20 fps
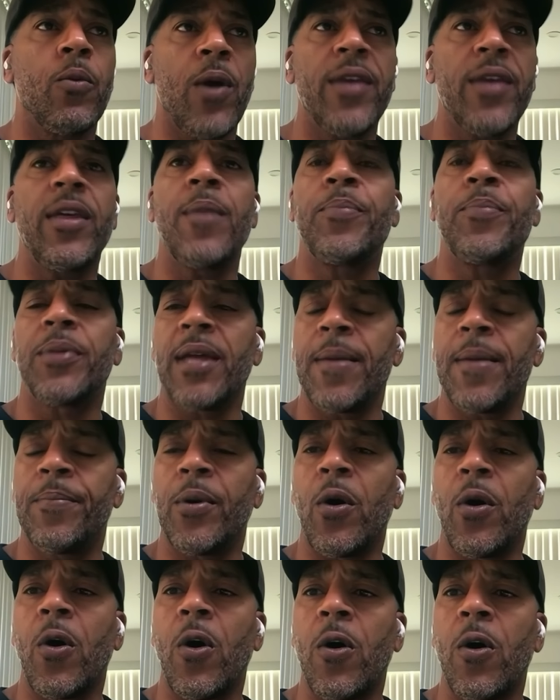the way they play
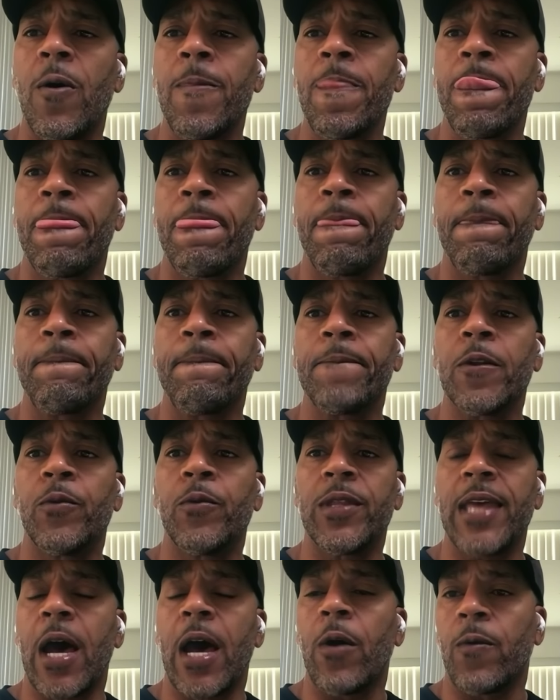ball
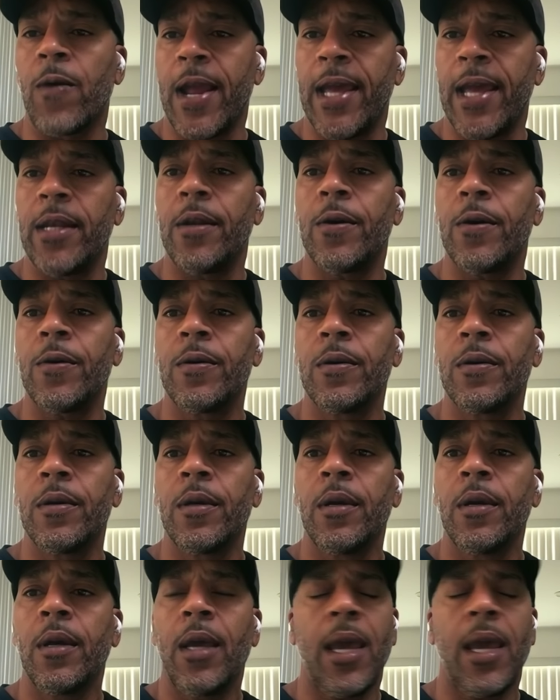without Randall.
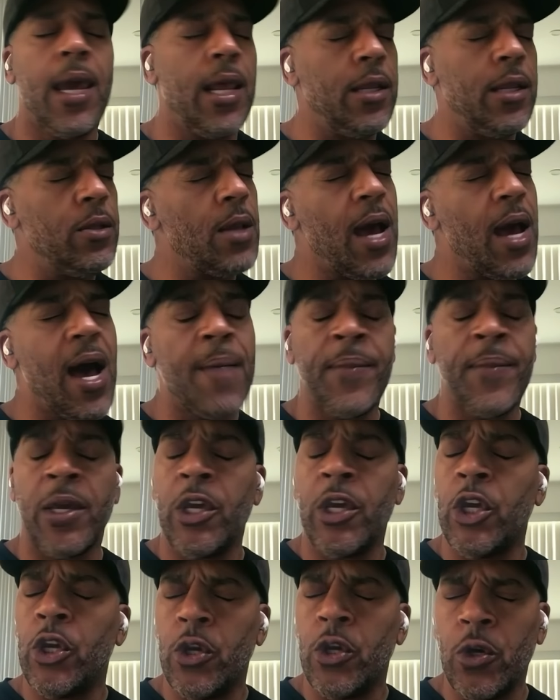And
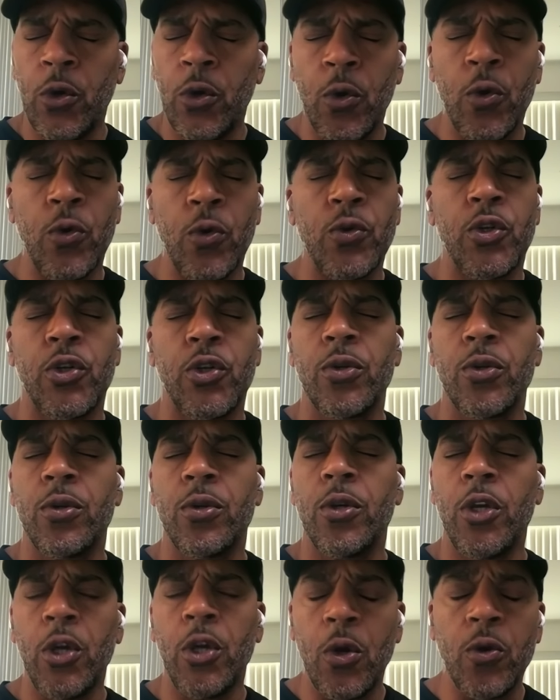I'm
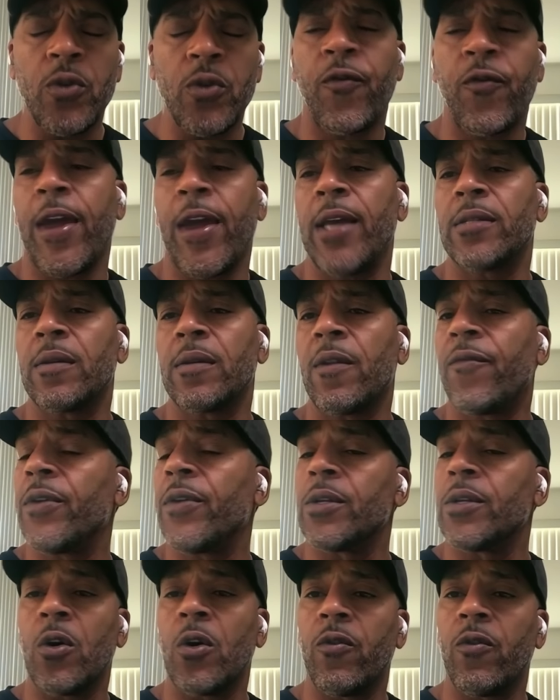huge, huge fans of
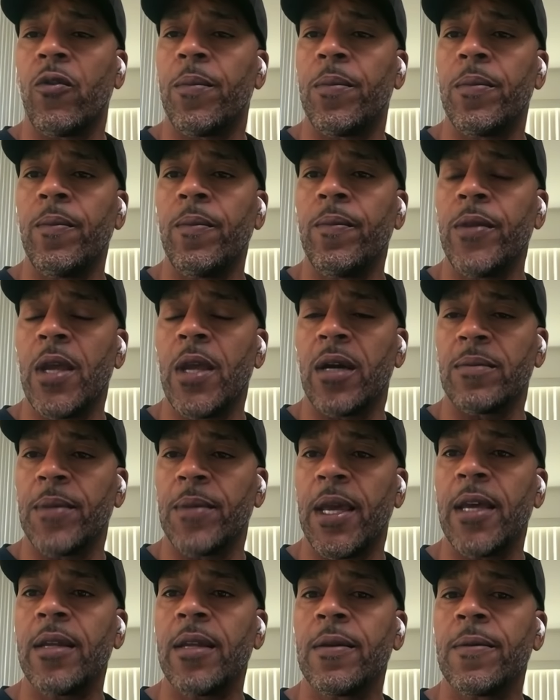the Villanova
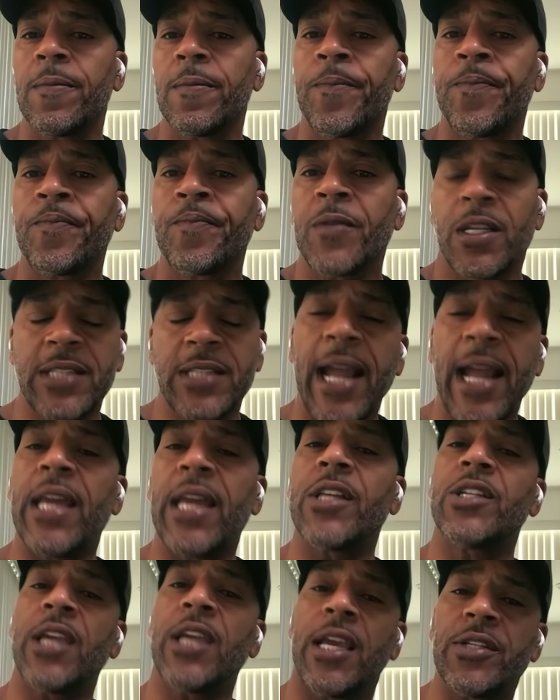young men because
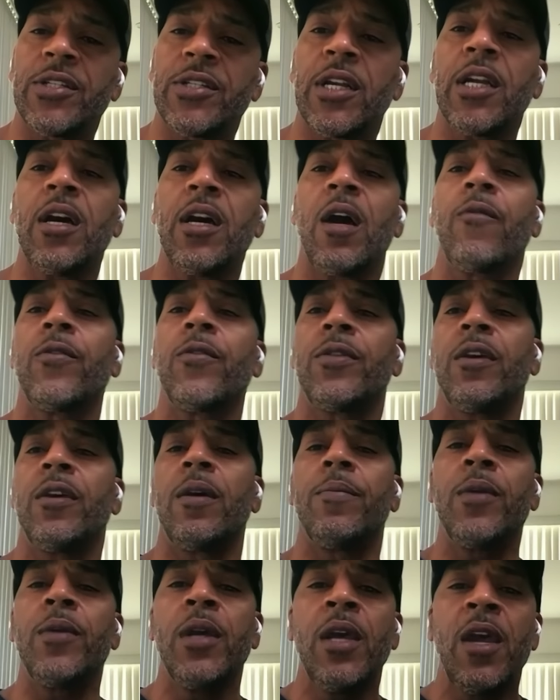I got a chance to cover
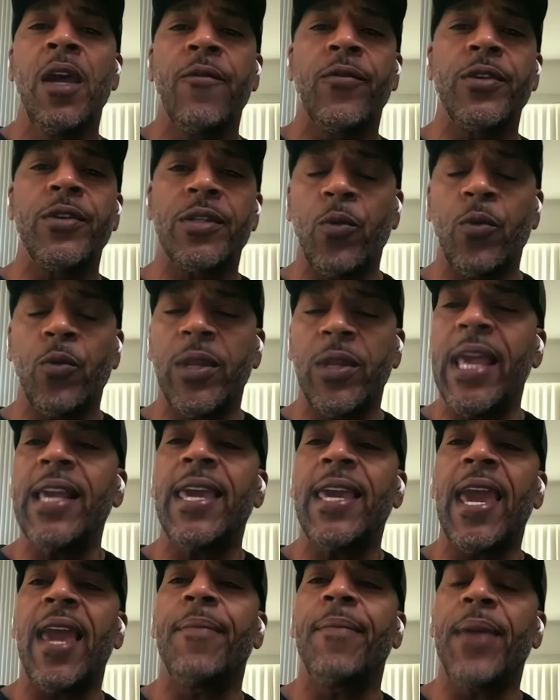them when
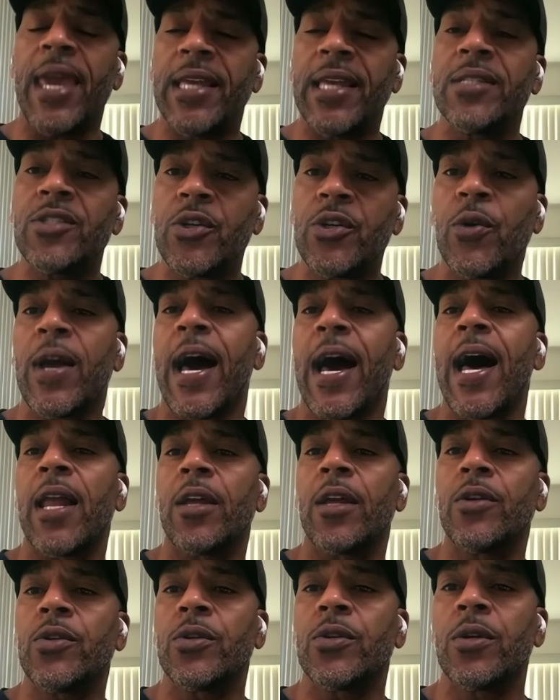they came into
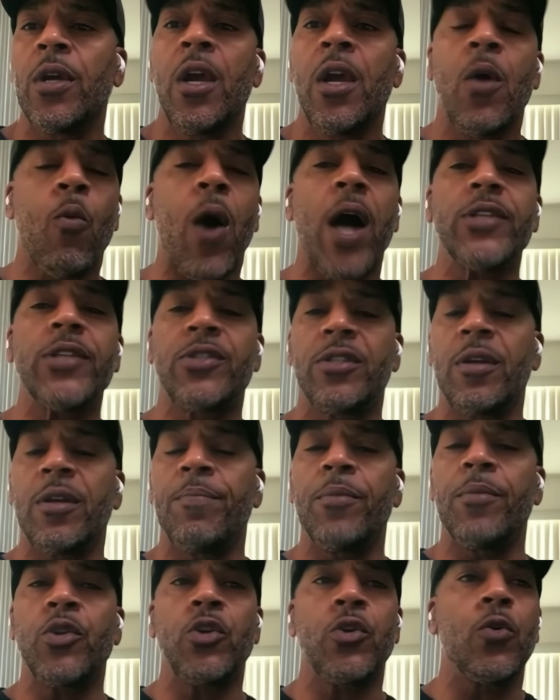college, watch
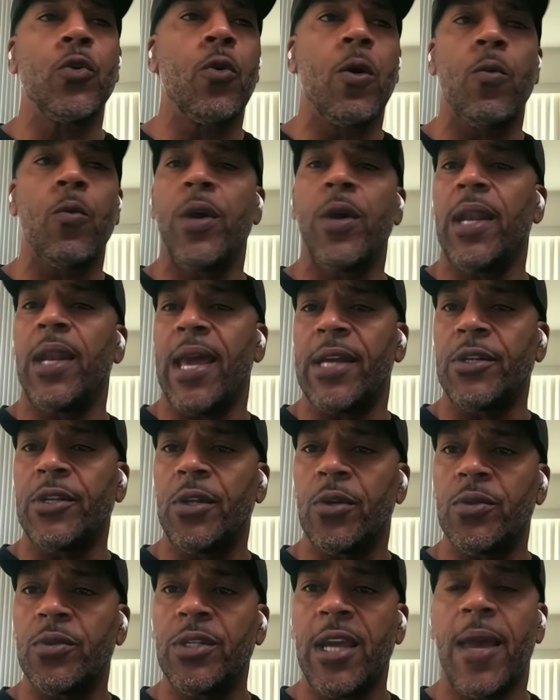them mature and win
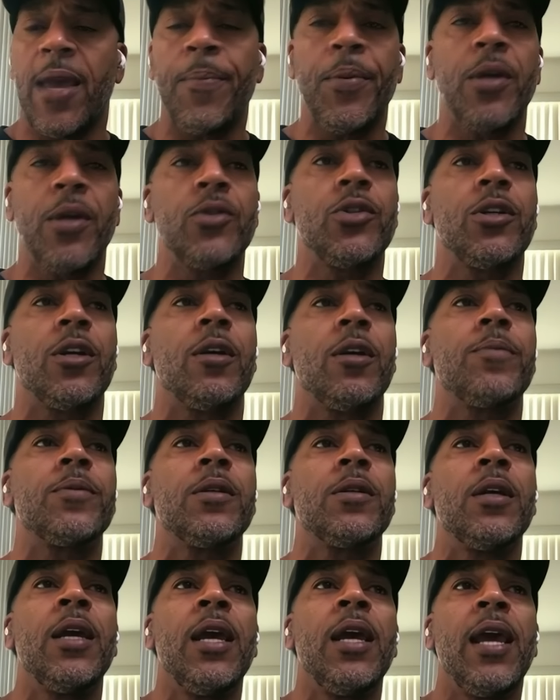national
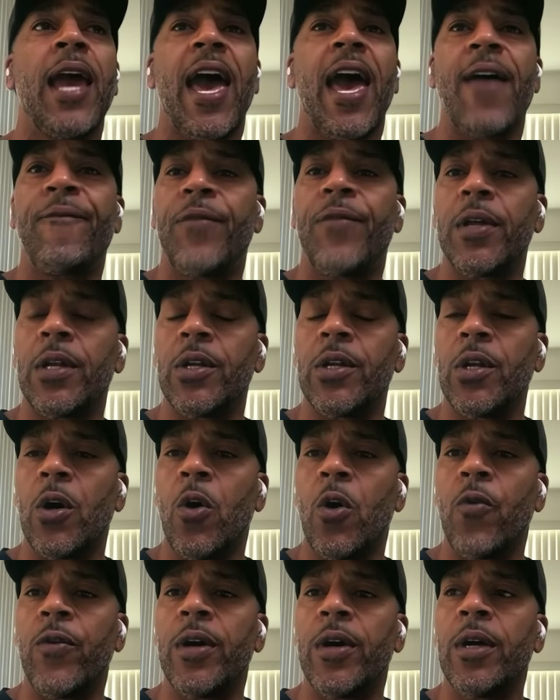championships at
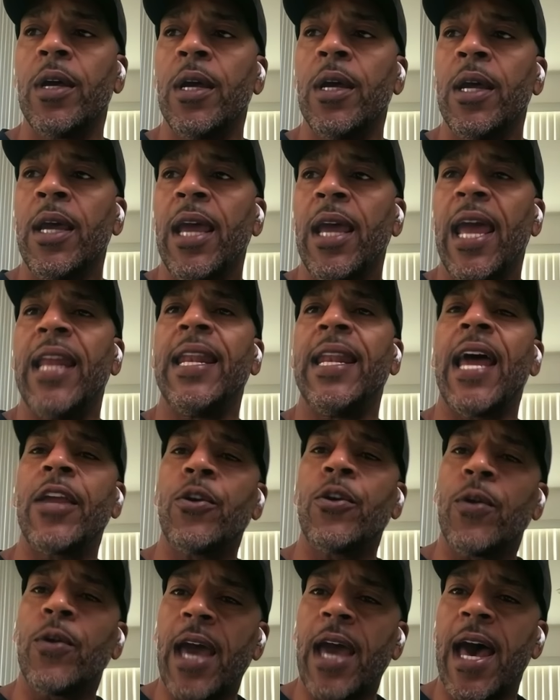Villanova. And
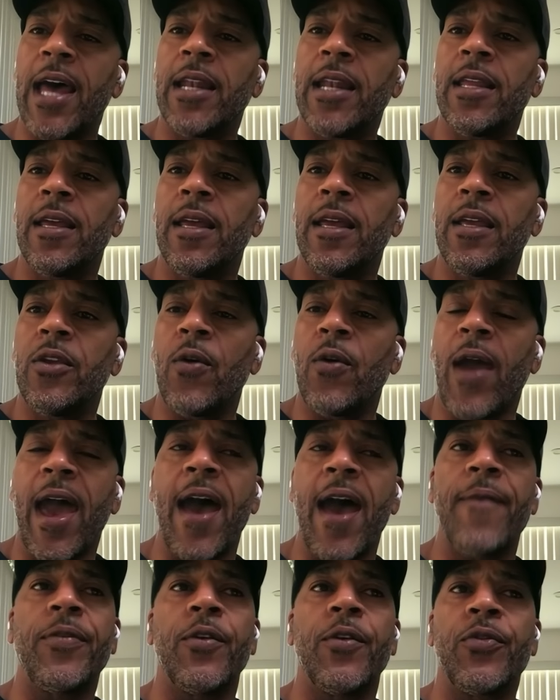now you
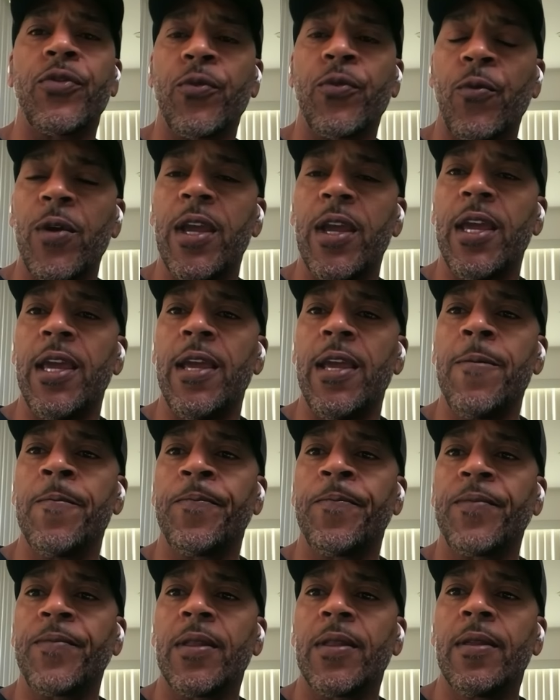have the
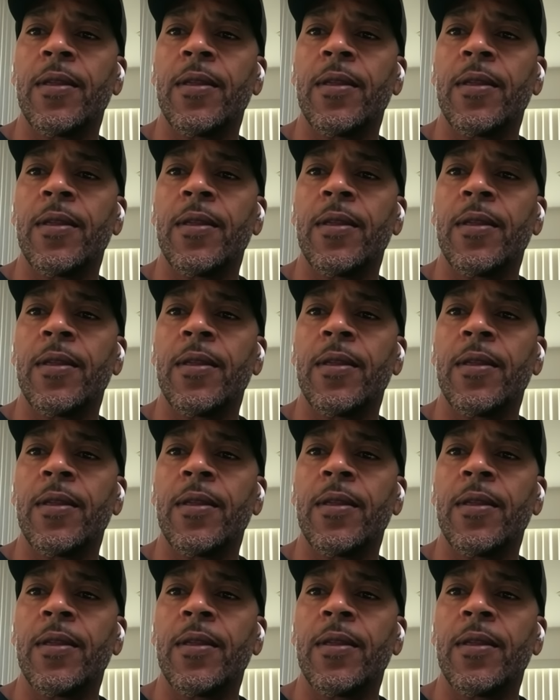three